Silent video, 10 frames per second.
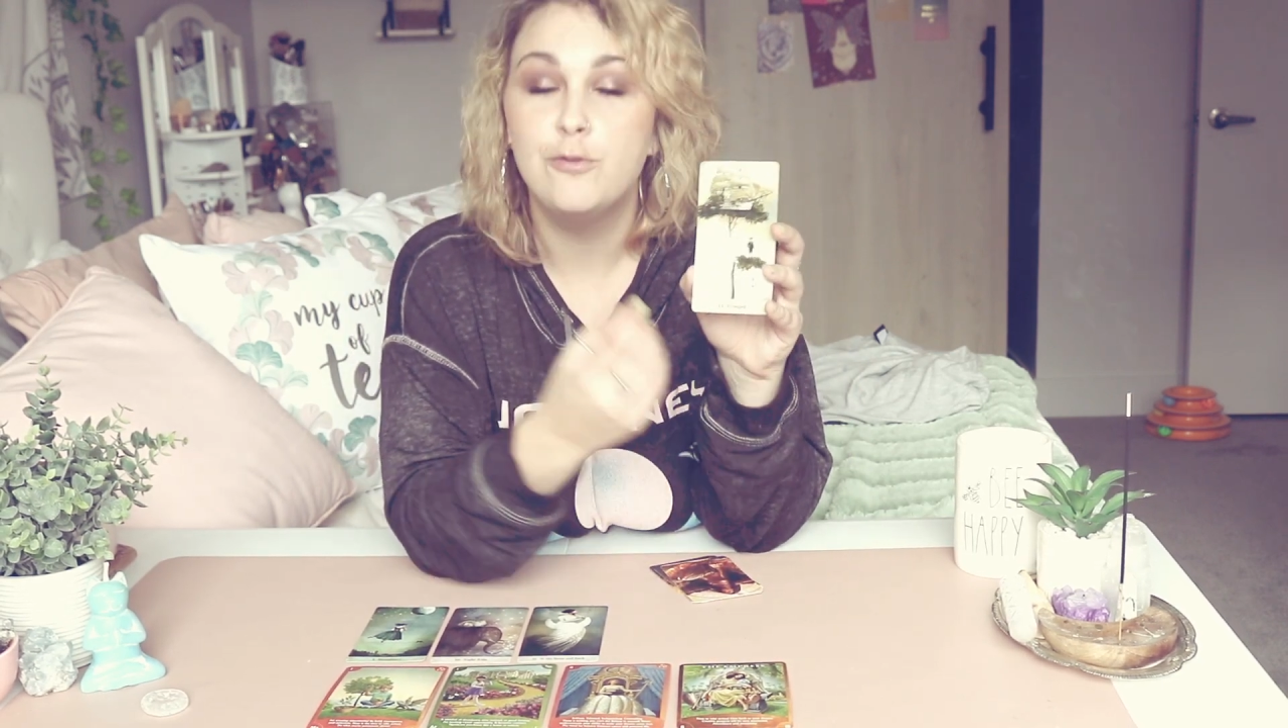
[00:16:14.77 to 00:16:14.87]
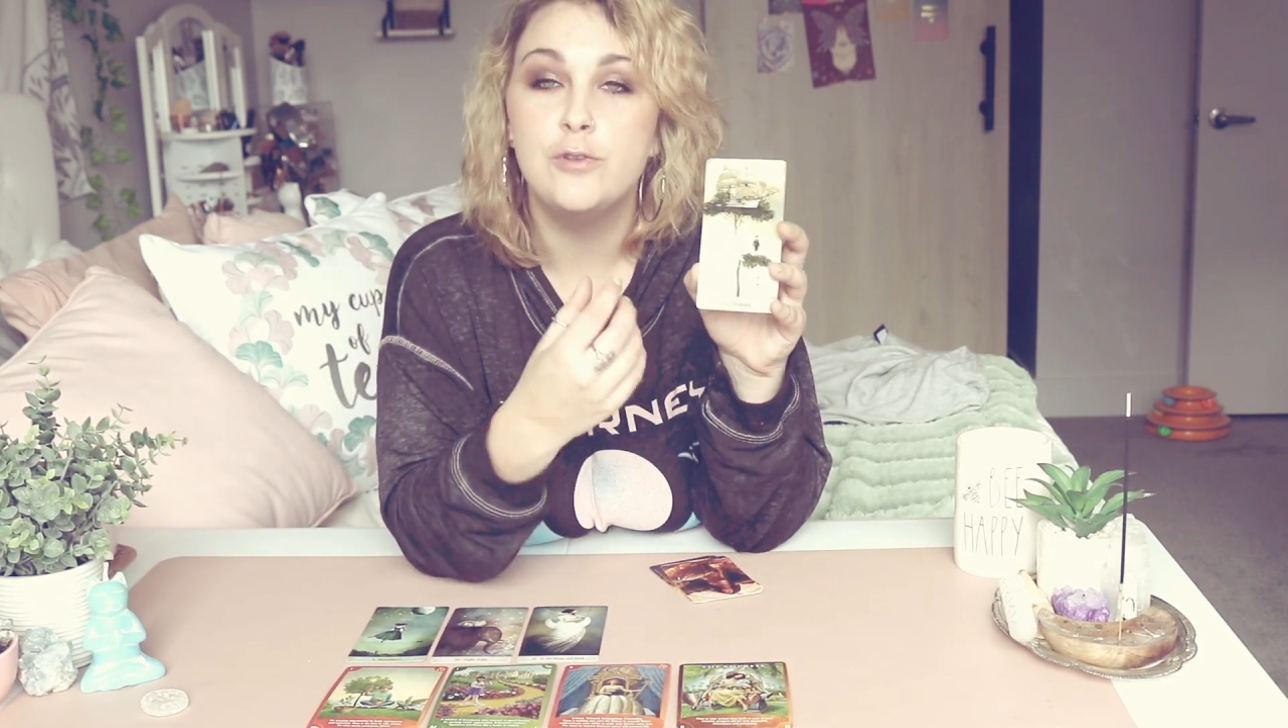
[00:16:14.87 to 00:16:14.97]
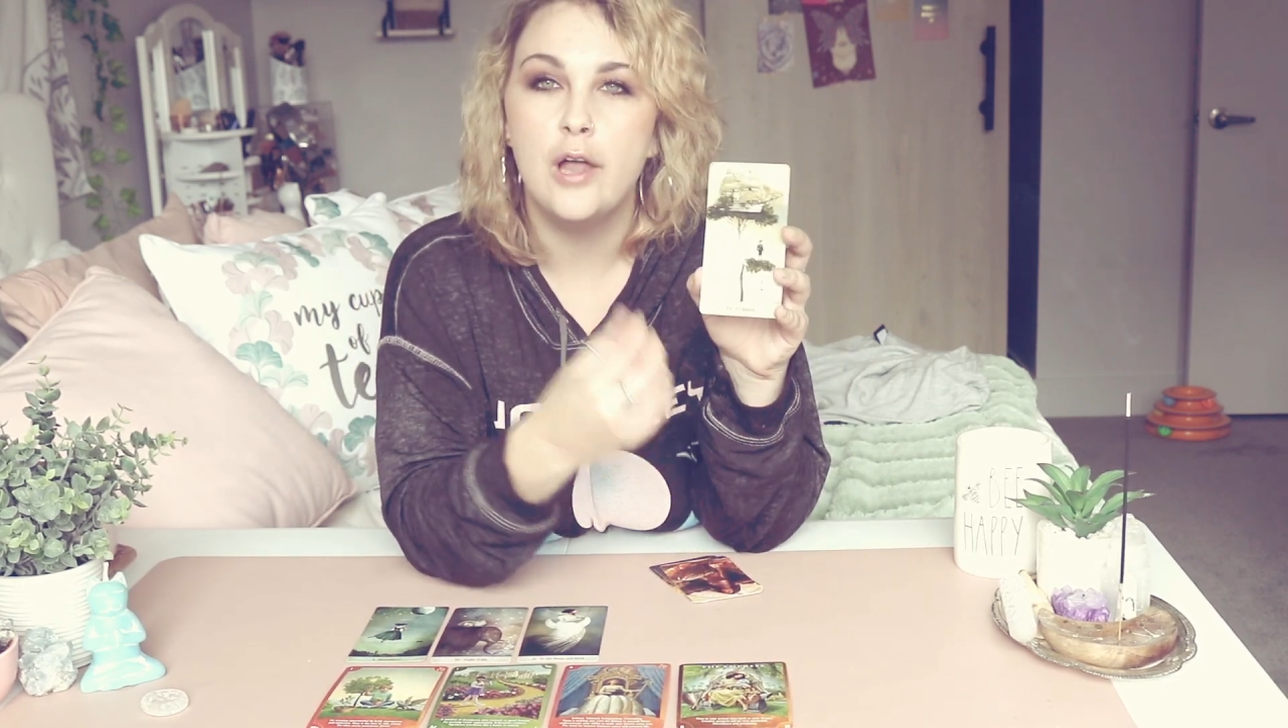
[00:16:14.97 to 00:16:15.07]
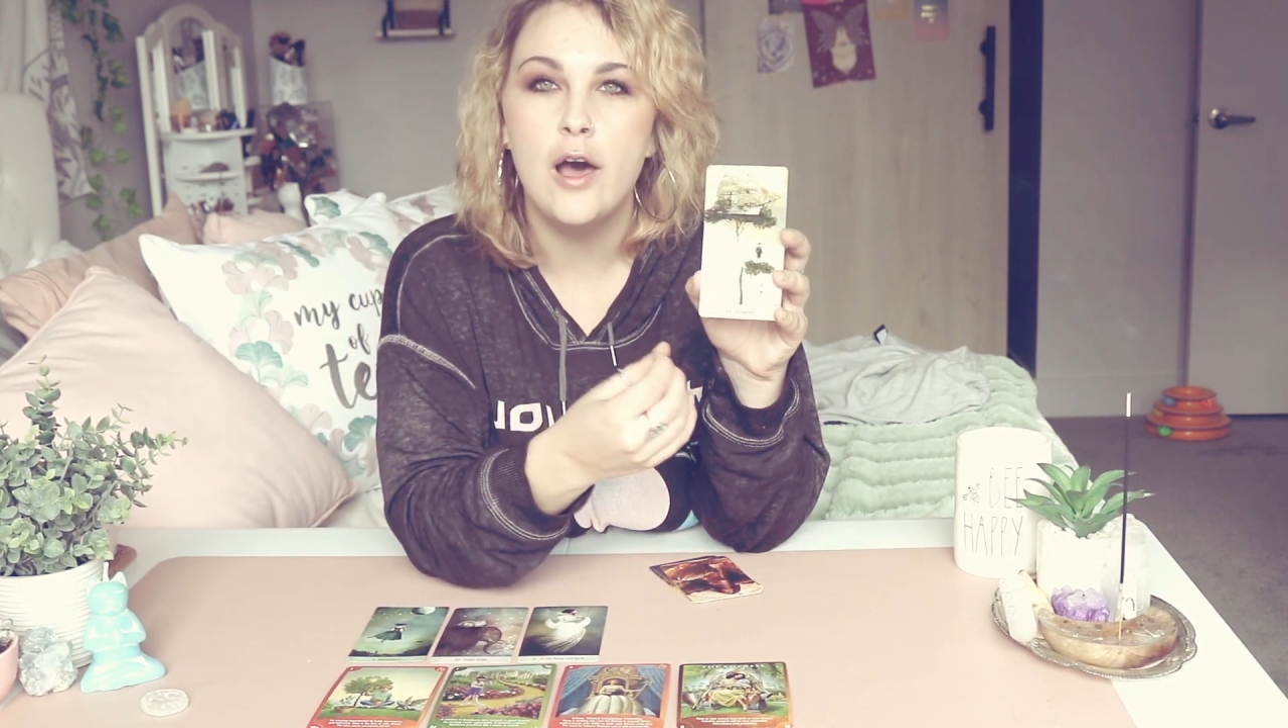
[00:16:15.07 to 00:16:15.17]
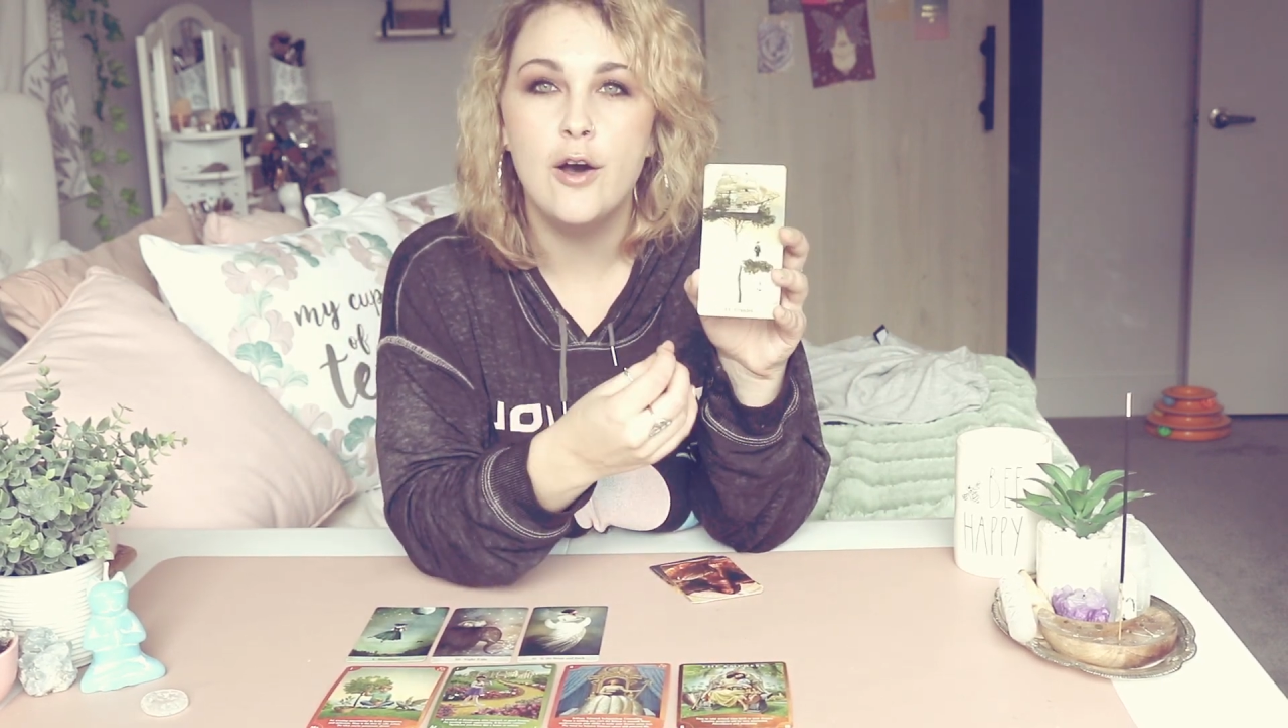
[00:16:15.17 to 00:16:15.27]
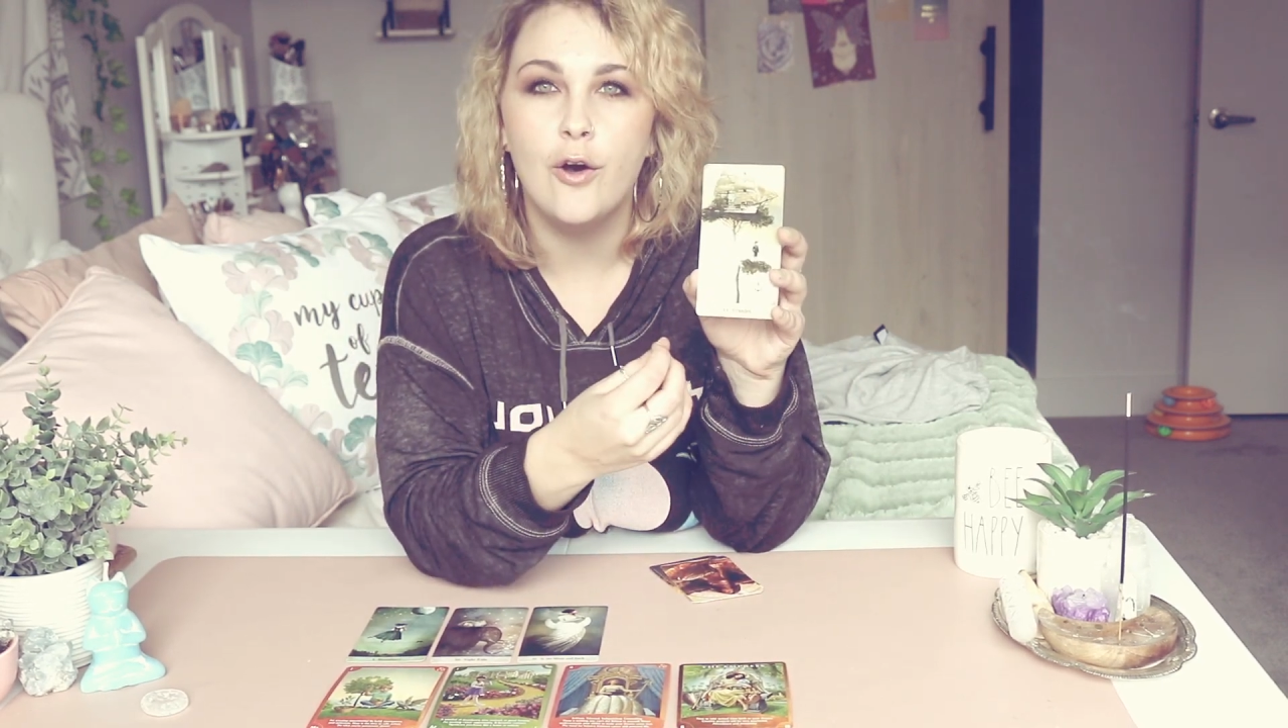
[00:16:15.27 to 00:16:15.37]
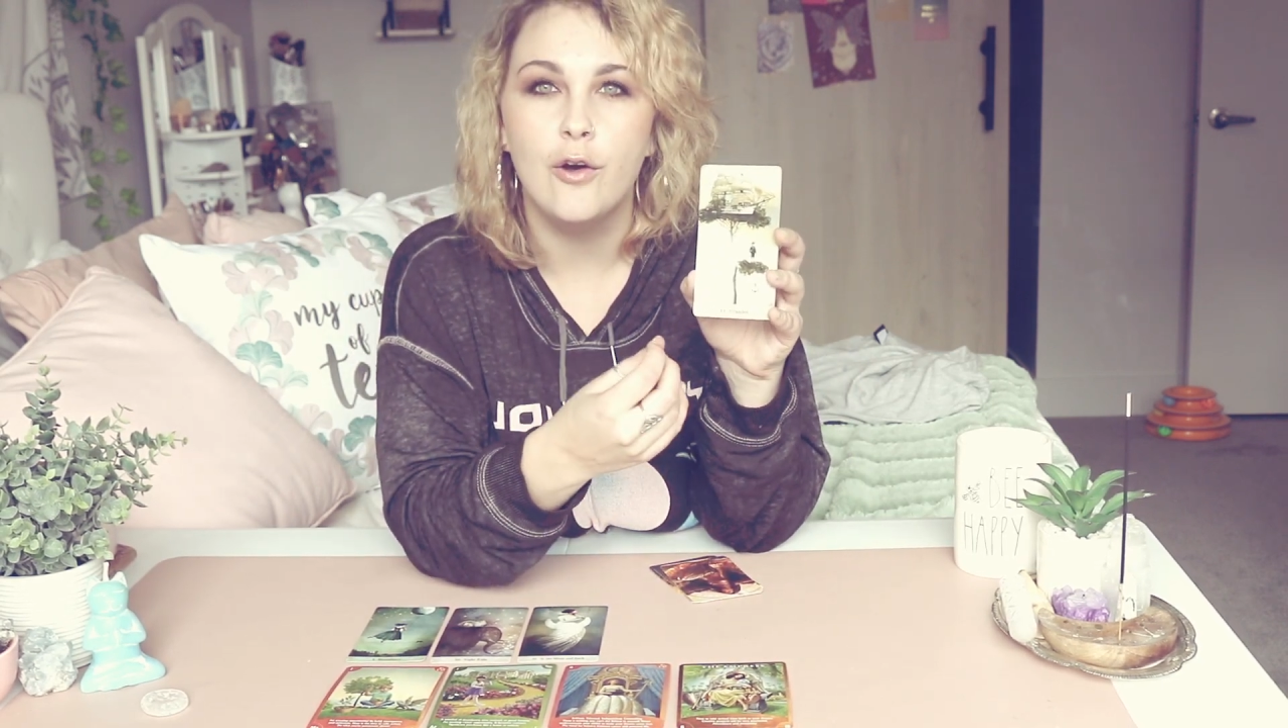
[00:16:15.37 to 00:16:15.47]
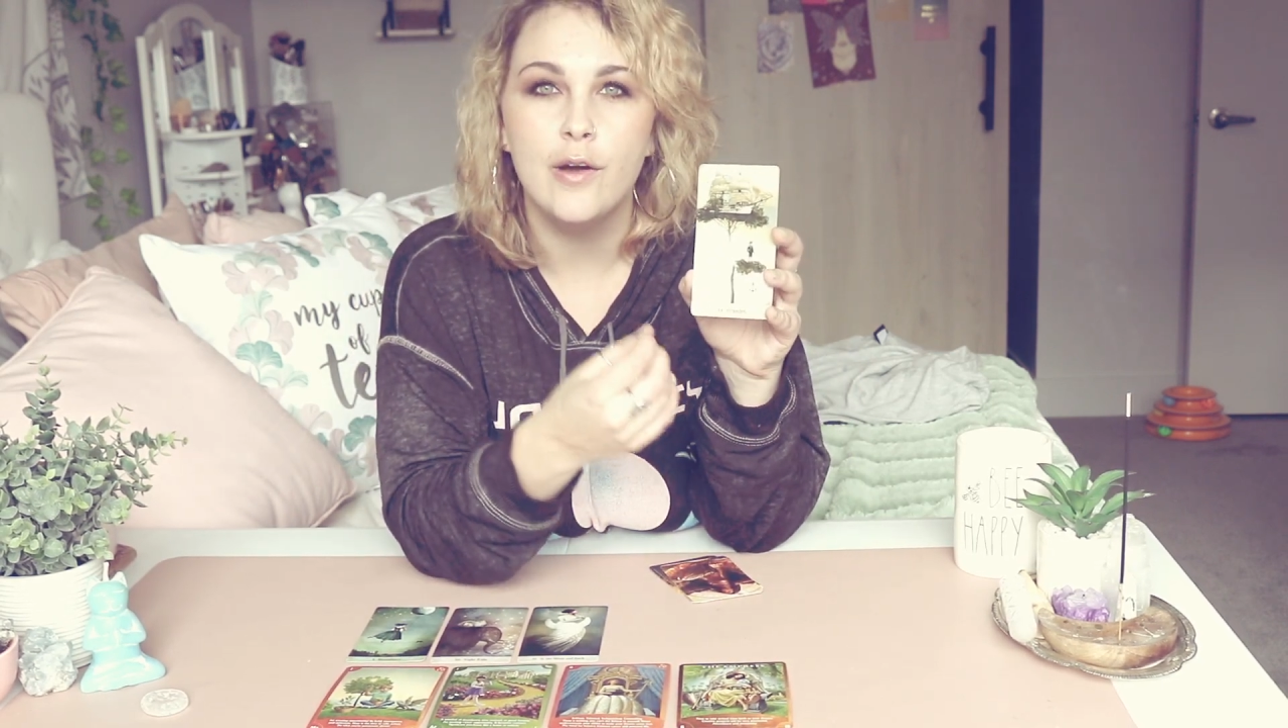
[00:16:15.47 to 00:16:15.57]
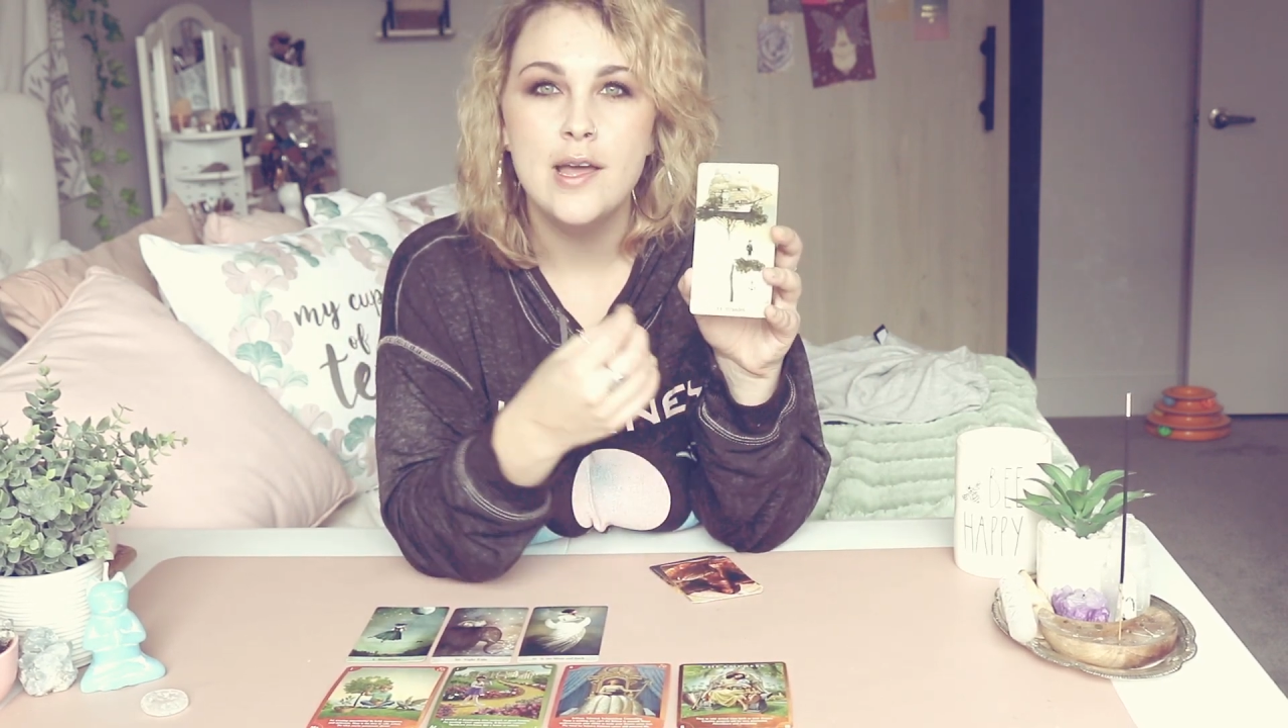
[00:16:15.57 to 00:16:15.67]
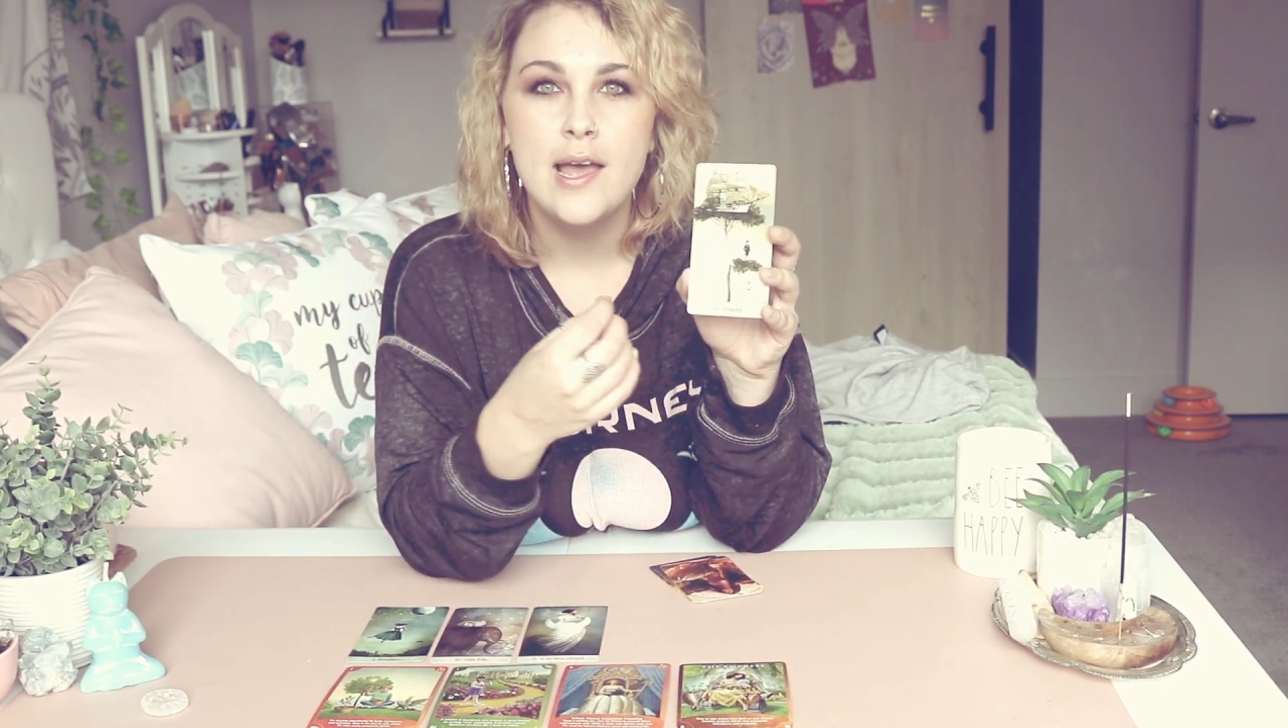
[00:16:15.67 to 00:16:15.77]

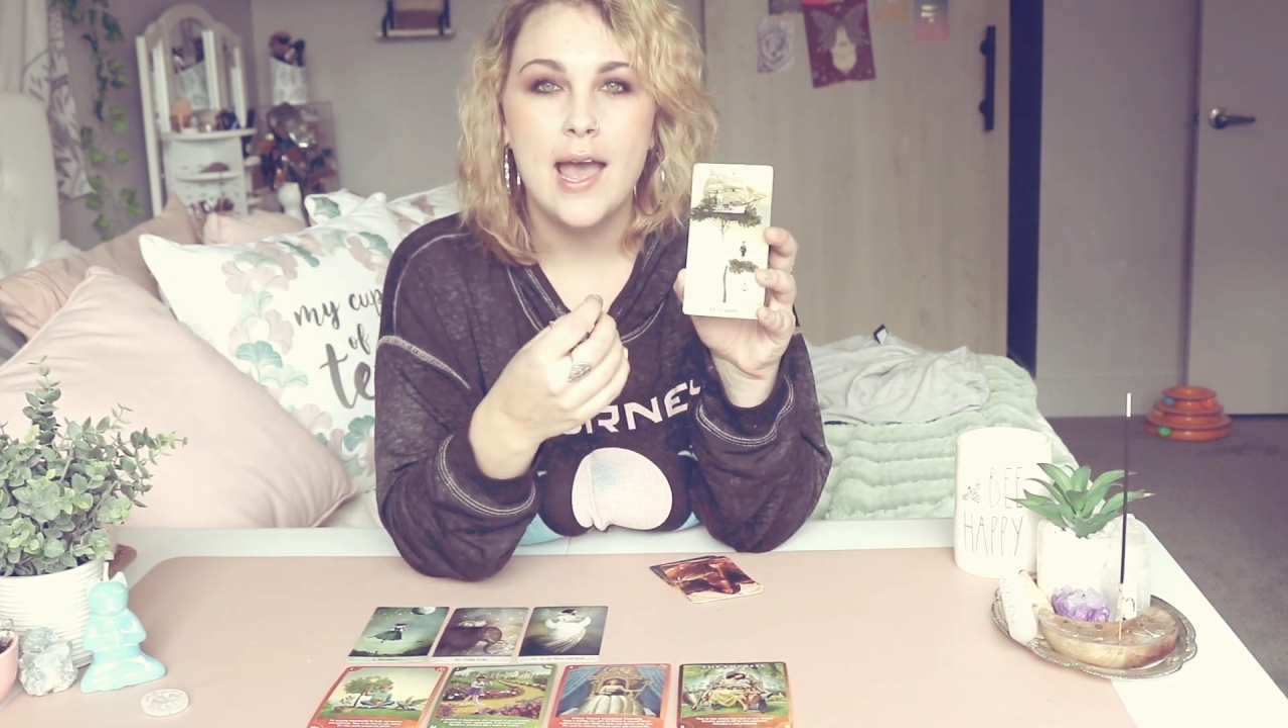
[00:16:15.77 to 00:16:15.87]
flow,